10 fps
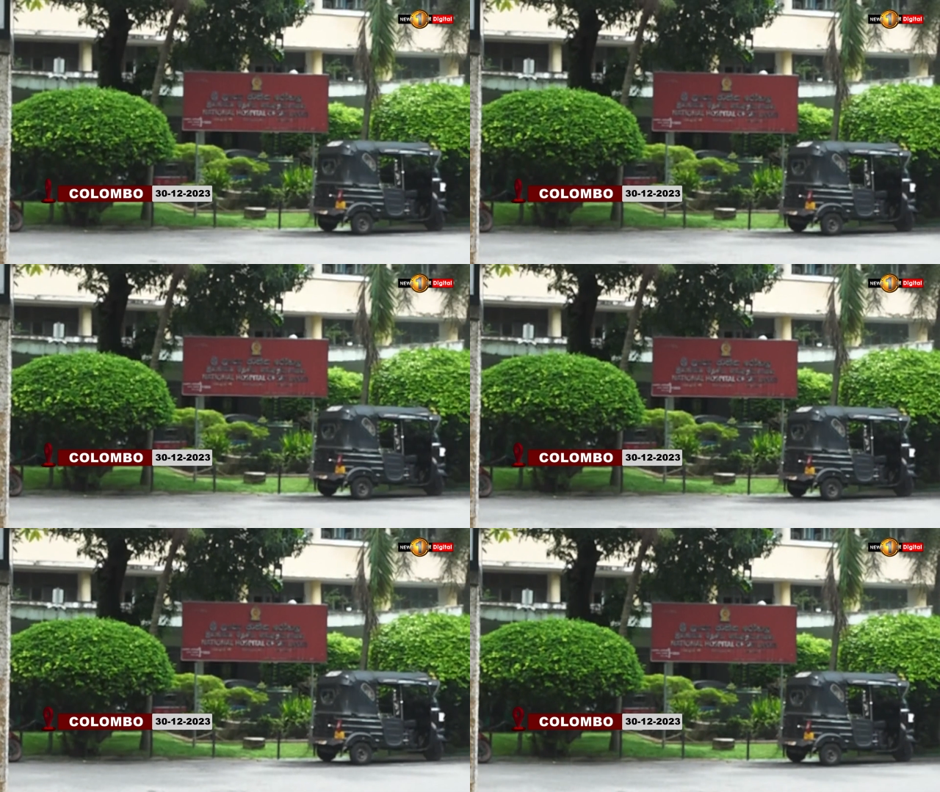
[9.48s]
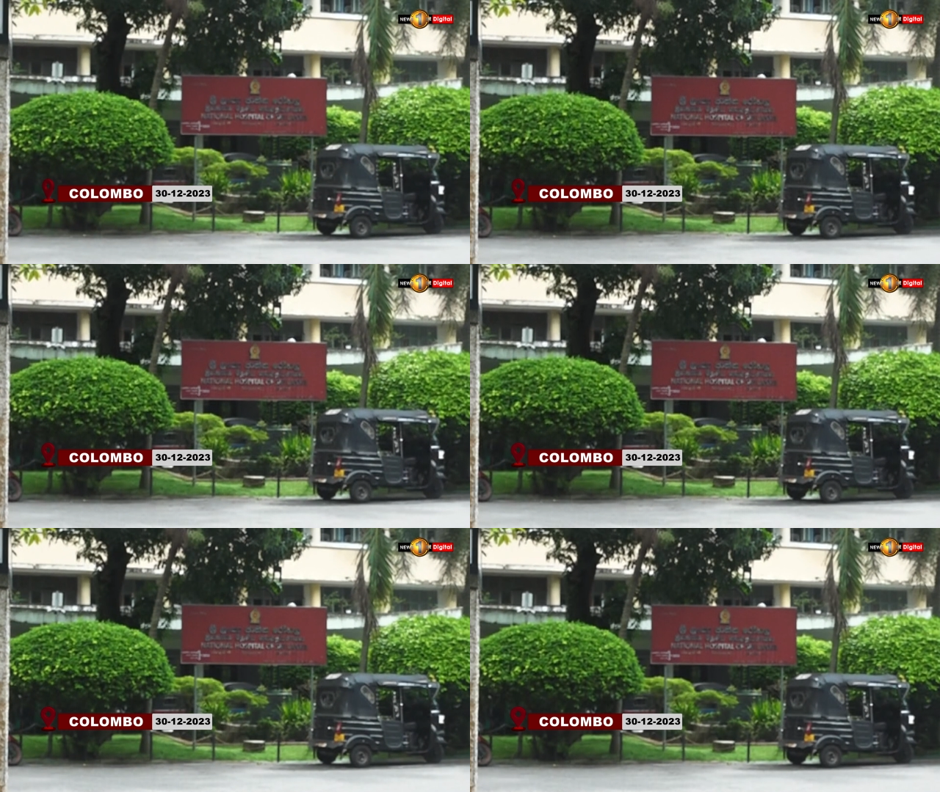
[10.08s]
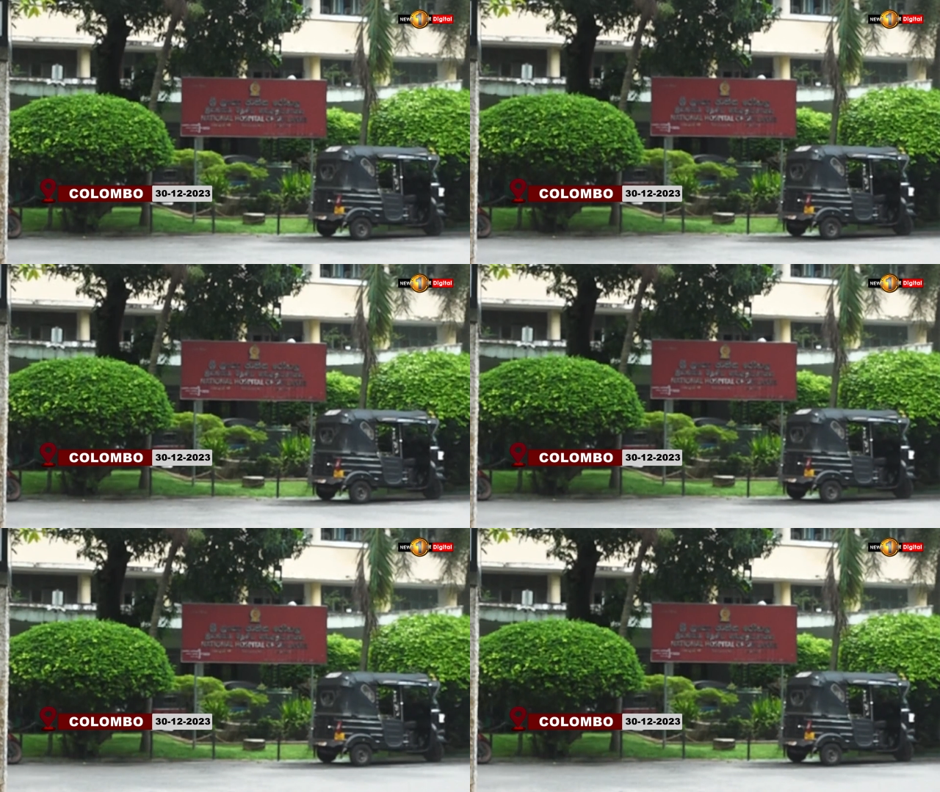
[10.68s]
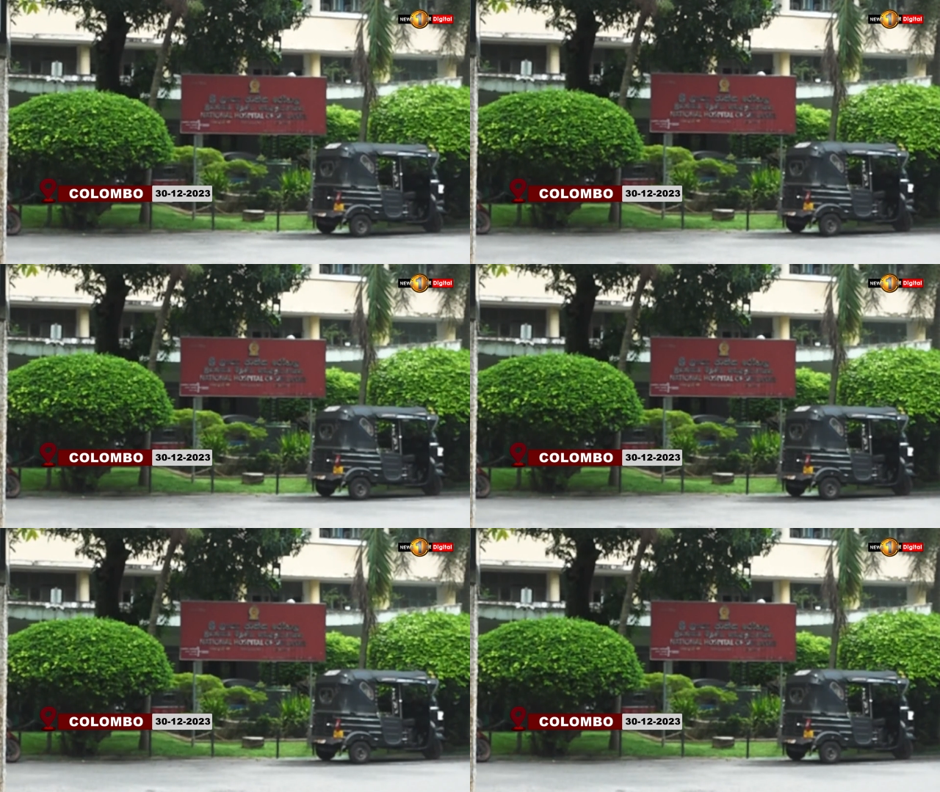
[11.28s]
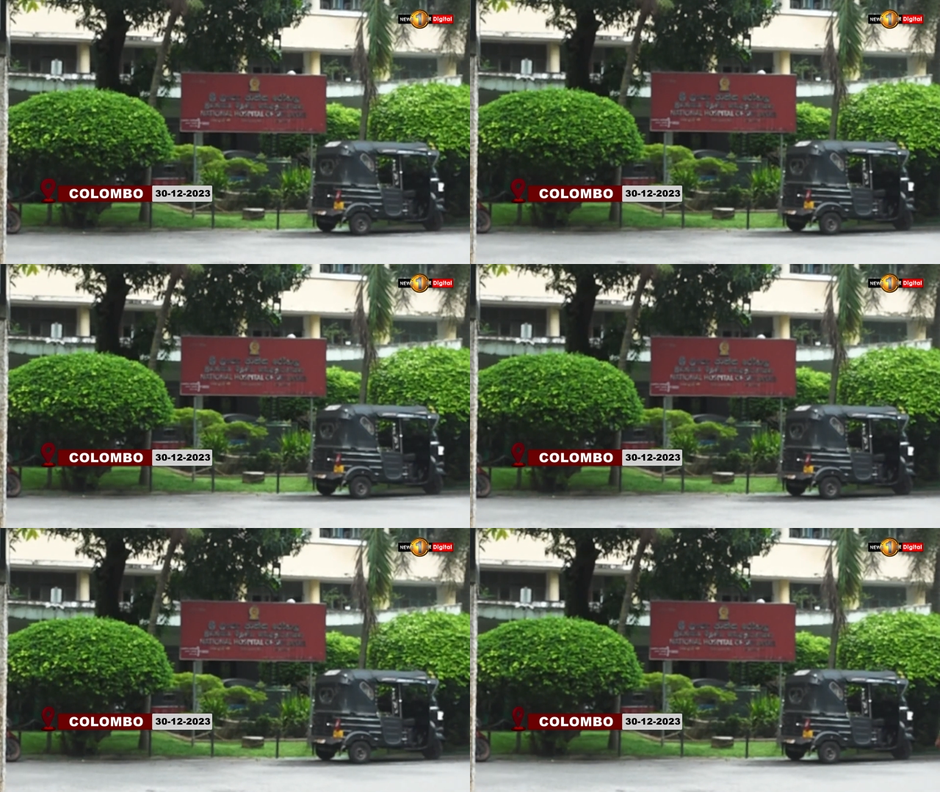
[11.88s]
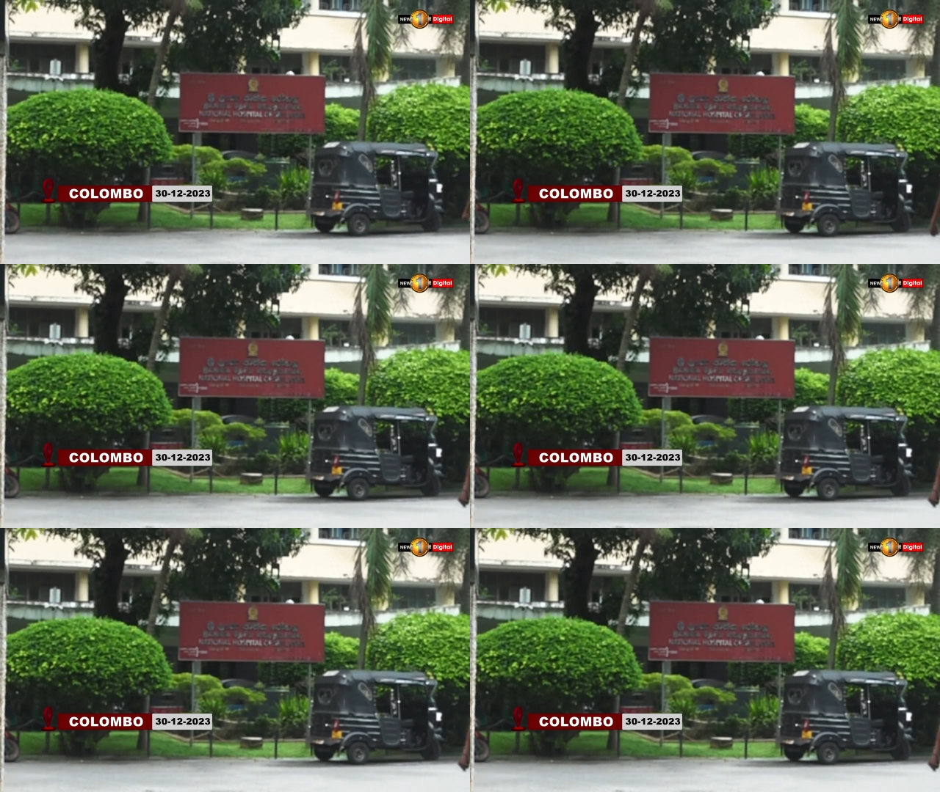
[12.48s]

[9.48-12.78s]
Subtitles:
(no speaker visible)